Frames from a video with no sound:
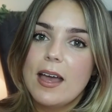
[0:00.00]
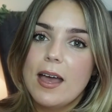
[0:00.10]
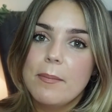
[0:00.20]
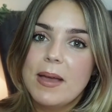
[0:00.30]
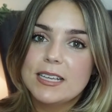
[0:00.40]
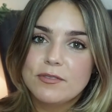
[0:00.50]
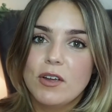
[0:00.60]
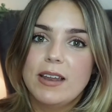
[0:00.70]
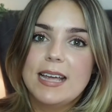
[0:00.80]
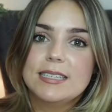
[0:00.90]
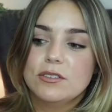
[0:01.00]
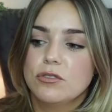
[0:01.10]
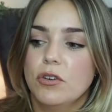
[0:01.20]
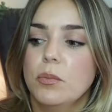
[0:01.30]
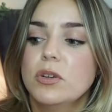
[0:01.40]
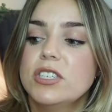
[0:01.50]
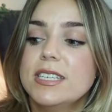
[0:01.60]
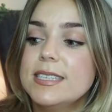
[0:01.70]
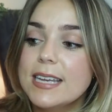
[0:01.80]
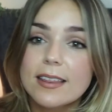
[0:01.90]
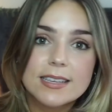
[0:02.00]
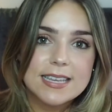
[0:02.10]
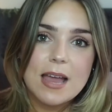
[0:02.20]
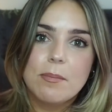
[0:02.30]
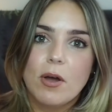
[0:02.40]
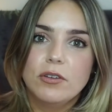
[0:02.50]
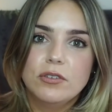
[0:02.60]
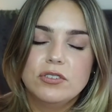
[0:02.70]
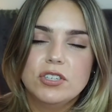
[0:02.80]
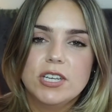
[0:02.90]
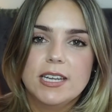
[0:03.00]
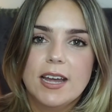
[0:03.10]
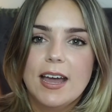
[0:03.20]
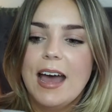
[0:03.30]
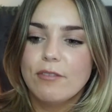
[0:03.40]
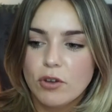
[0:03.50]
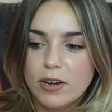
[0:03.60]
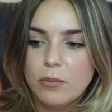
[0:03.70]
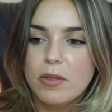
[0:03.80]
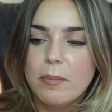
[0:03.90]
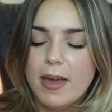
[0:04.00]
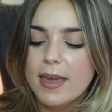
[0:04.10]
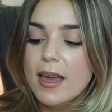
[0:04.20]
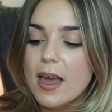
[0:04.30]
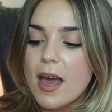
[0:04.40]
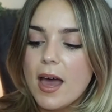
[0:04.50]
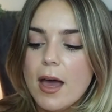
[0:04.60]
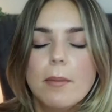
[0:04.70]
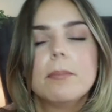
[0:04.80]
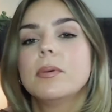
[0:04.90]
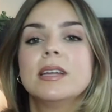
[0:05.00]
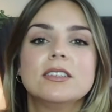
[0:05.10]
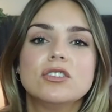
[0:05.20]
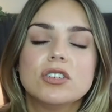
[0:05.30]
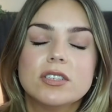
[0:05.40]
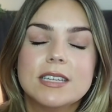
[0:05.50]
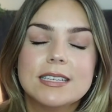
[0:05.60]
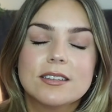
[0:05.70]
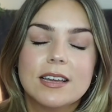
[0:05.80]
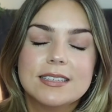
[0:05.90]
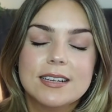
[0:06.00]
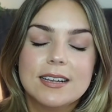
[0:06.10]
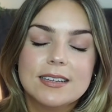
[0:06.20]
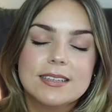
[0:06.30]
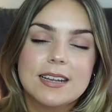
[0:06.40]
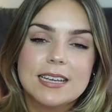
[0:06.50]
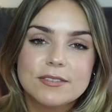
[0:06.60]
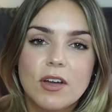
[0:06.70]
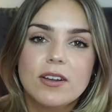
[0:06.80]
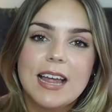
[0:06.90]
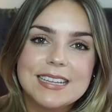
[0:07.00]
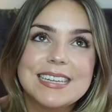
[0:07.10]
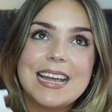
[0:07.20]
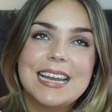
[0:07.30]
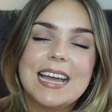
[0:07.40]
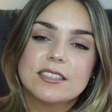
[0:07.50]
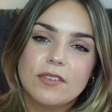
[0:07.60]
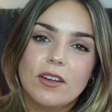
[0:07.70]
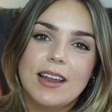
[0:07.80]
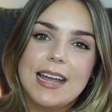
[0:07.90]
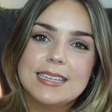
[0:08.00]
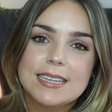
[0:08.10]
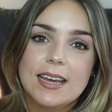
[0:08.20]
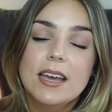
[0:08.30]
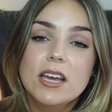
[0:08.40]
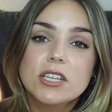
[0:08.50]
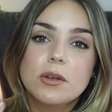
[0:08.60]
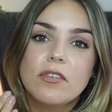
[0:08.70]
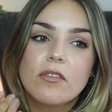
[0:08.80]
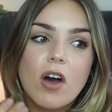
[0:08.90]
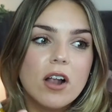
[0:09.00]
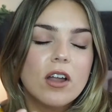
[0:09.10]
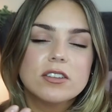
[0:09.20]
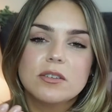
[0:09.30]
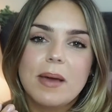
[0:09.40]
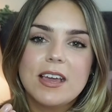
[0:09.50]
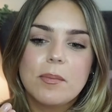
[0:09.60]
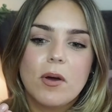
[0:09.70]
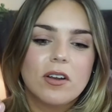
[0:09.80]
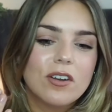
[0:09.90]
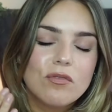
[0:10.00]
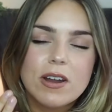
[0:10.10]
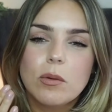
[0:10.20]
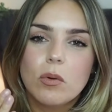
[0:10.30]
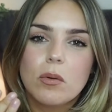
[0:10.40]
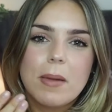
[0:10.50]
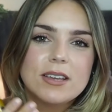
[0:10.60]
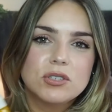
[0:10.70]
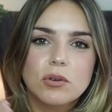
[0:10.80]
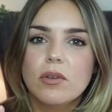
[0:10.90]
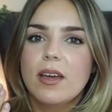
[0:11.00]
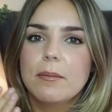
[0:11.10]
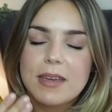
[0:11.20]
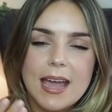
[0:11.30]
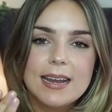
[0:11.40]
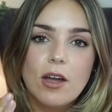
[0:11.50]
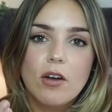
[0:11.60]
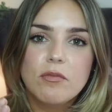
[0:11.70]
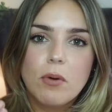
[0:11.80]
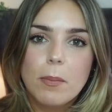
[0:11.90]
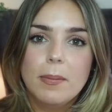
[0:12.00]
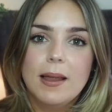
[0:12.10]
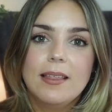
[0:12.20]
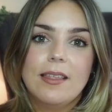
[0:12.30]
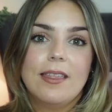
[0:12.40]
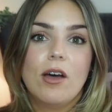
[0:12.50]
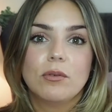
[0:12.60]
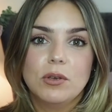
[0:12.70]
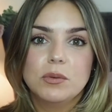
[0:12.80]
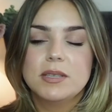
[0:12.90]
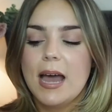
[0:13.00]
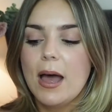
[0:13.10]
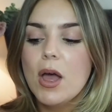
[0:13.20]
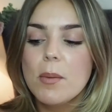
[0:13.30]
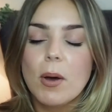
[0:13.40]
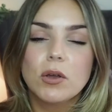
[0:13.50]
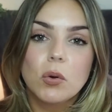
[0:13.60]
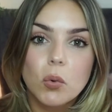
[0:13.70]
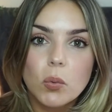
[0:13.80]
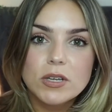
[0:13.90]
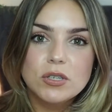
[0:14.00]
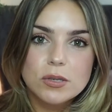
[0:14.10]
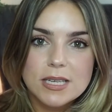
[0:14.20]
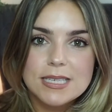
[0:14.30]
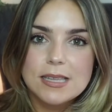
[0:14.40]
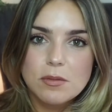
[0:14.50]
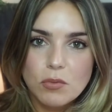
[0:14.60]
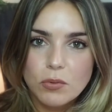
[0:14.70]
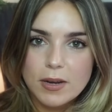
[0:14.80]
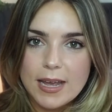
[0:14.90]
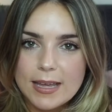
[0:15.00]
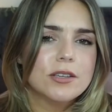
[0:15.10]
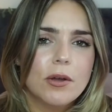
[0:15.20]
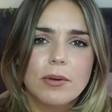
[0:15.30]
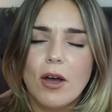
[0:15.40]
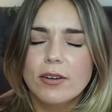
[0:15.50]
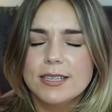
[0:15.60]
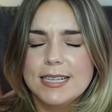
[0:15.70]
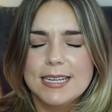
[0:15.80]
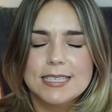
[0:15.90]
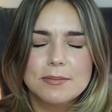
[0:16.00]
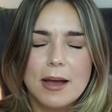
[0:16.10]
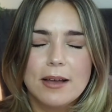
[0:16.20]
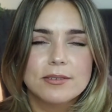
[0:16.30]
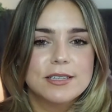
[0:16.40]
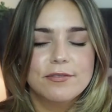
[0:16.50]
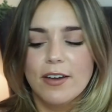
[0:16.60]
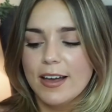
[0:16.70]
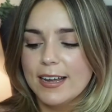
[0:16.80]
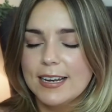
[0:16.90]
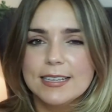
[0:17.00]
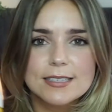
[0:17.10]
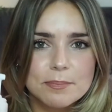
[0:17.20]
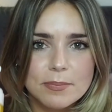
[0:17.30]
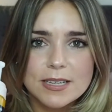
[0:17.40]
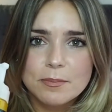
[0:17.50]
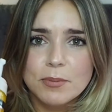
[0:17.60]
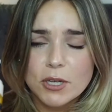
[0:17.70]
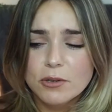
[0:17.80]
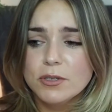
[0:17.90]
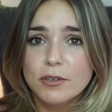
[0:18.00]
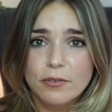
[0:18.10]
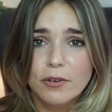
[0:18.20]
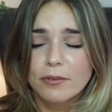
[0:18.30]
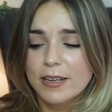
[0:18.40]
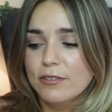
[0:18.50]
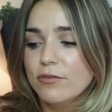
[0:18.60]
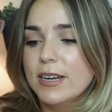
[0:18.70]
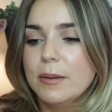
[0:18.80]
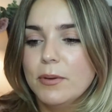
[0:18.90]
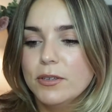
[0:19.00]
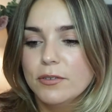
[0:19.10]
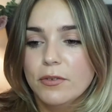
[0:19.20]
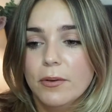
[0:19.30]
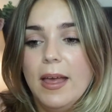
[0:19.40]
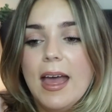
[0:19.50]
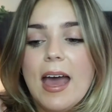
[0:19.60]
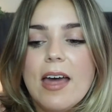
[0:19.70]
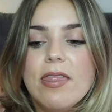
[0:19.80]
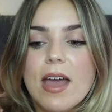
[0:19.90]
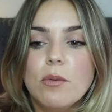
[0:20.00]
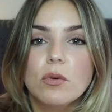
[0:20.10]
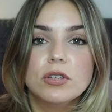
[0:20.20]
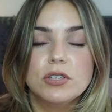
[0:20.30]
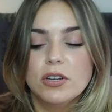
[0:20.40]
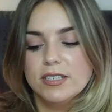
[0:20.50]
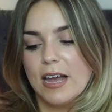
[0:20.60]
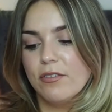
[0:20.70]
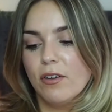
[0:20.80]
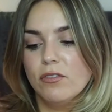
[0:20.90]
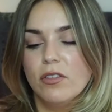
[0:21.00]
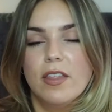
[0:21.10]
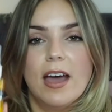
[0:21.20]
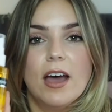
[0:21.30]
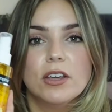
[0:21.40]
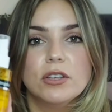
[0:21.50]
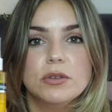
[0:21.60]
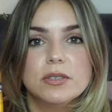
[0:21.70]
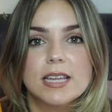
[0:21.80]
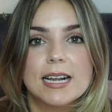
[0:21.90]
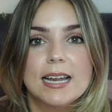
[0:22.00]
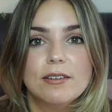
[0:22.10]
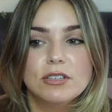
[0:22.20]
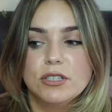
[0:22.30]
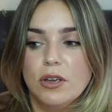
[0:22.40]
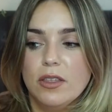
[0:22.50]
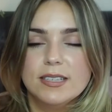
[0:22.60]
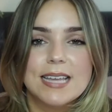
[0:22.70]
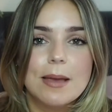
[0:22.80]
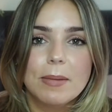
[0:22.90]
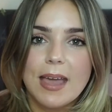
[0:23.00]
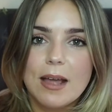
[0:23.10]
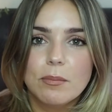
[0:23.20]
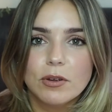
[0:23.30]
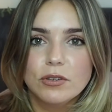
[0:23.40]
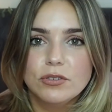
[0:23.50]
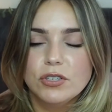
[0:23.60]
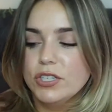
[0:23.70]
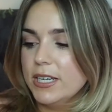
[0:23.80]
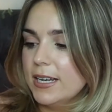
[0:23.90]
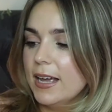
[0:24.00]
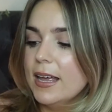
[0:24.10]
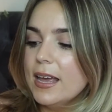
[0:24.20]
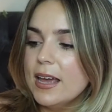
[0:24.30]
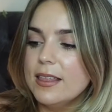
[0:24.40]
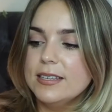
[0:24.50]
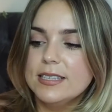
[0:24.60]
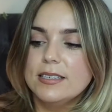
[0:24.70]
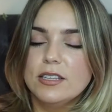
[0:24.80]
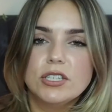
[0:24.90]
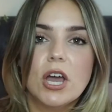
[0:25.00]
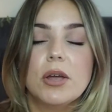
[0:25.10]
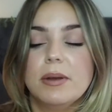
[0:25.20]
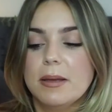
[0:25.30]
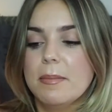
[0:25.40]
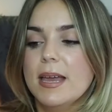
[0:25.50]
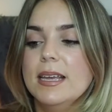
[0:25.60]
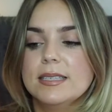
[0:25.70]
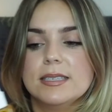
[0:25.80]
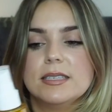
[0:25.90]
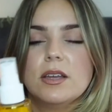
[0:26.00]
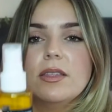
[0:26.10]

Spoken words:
exfoliating scrub, which is still the same by Neutrogena. I haven't got it with me, but it's an daily exfoliator. So if I've got a lot of makeup on and I really want to make sure that I'm getting it off properly, then I'll use that. But I always use this in the morning. So honestly, it smells divine. It's beautiful. It's really beautiful. And then as soon as after I've done that, I use the Clear and Soothe, the same again by Neutrogena. This is the toning mist. So